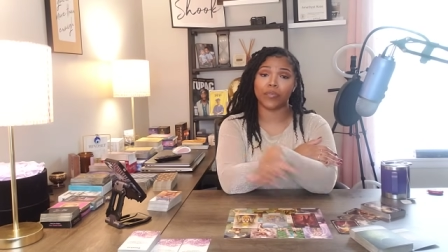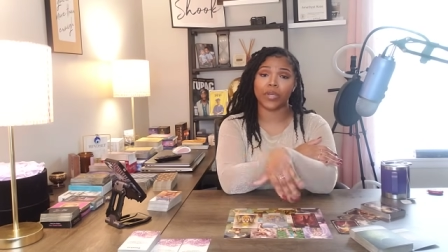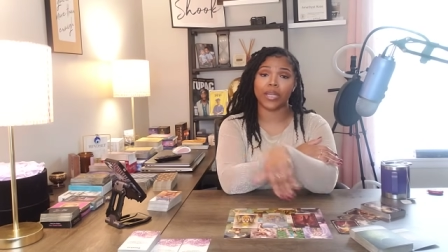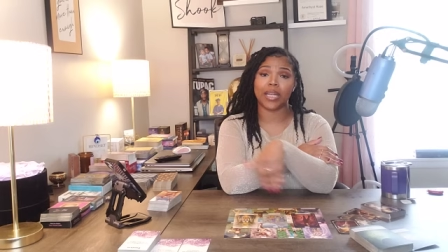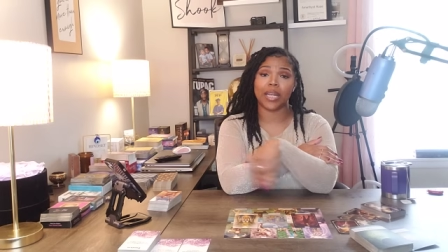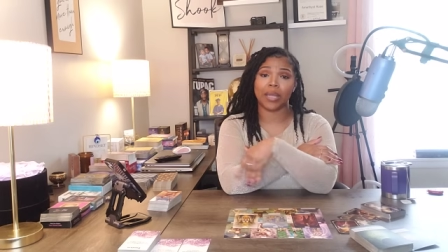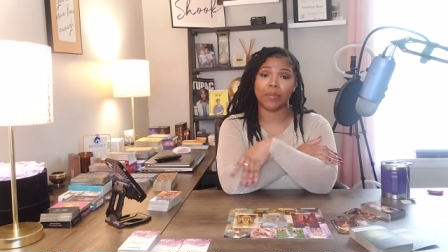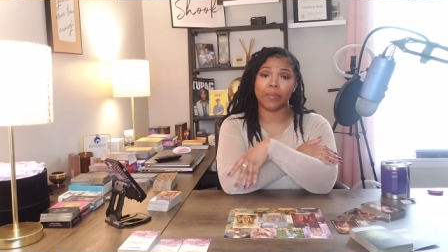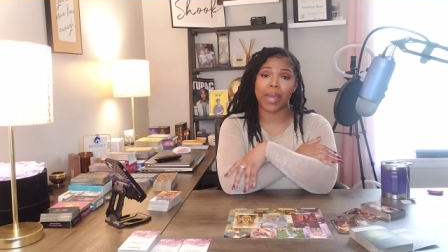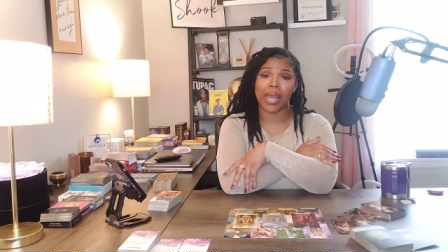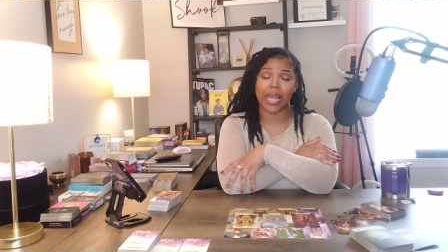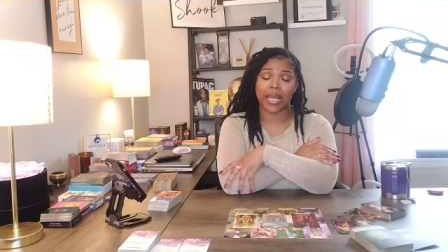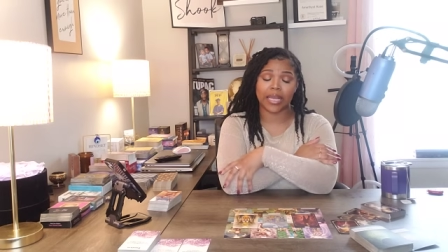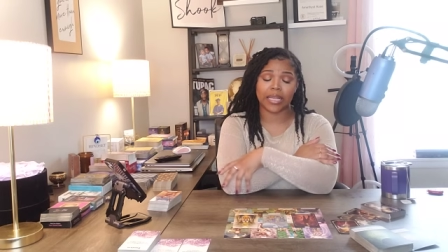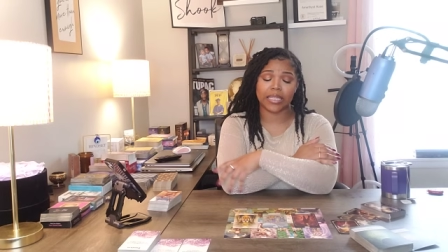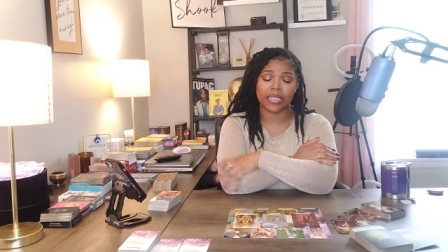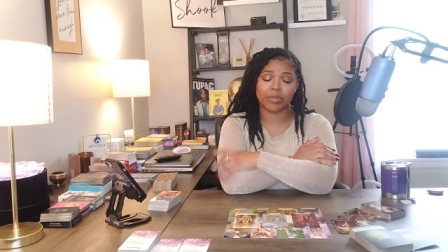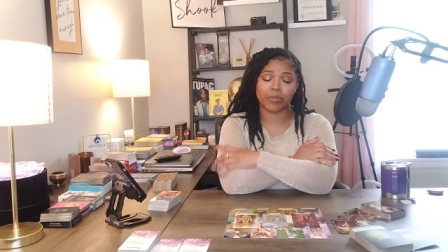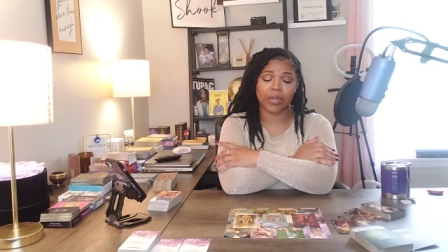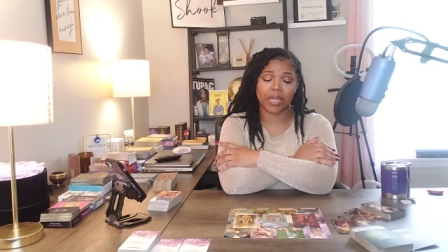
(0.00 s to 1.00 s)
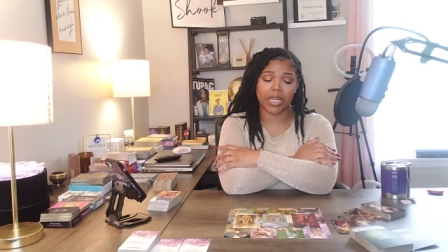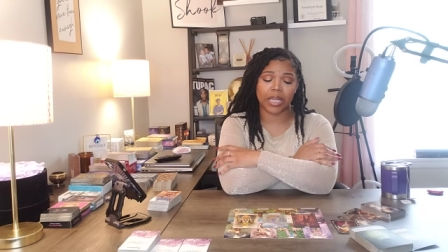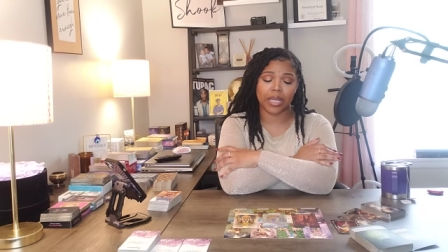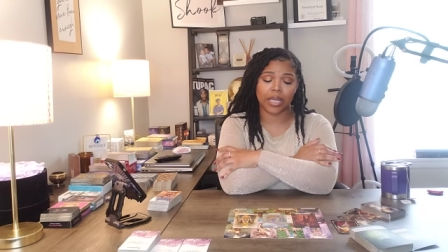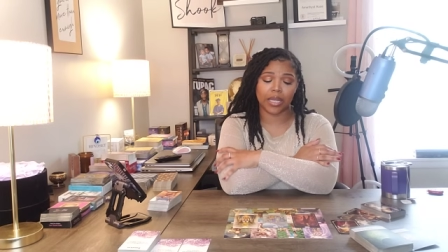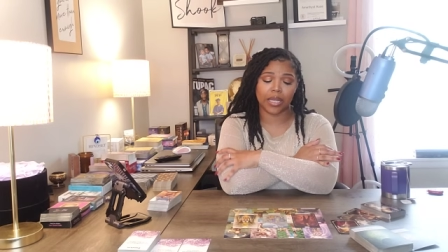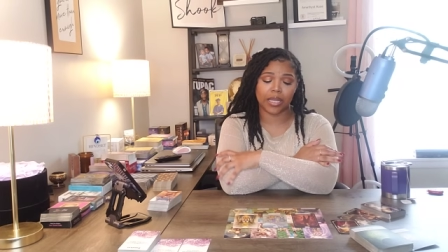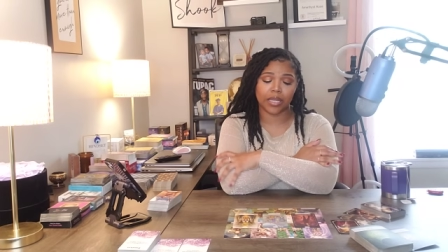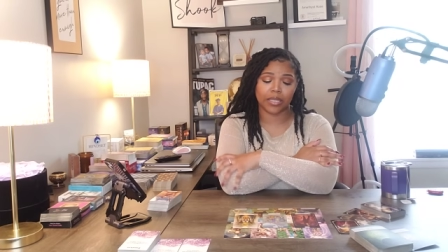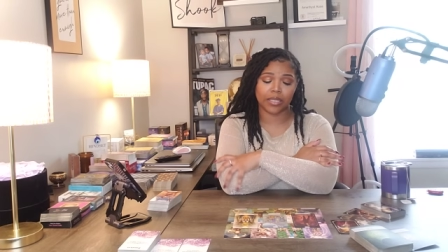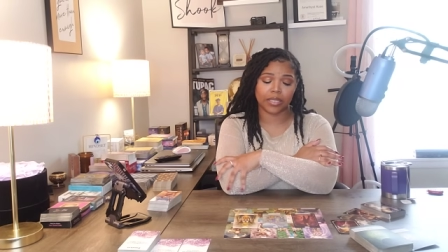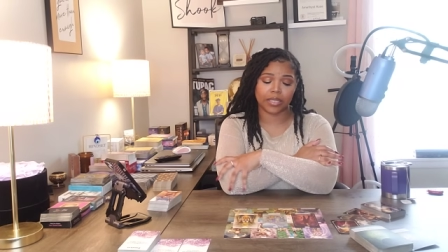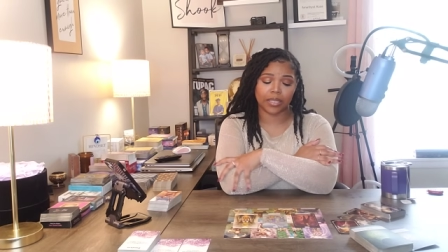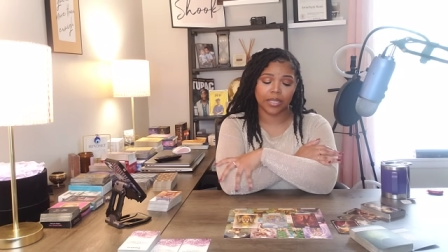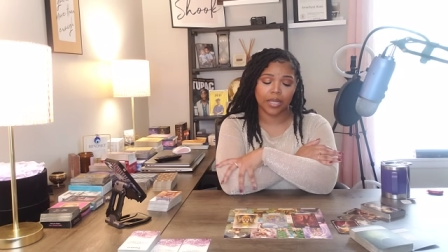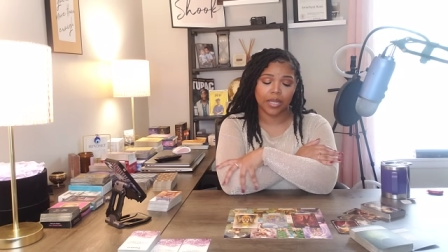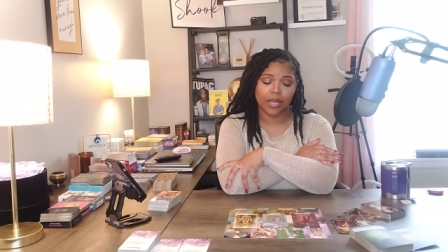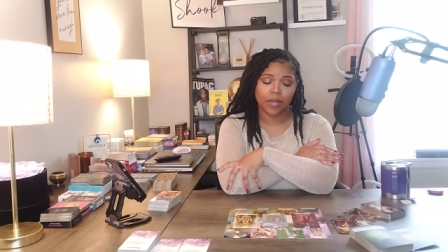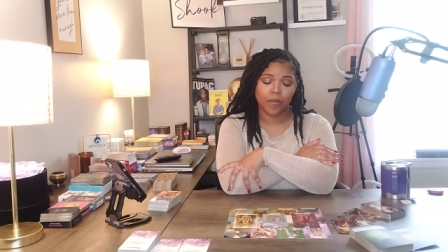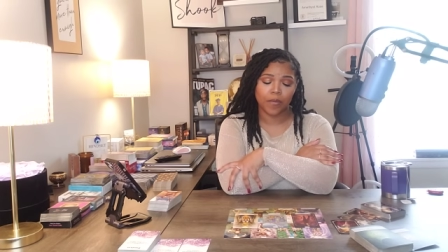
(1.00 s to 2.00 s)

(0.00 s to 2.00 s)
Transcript: reading makes because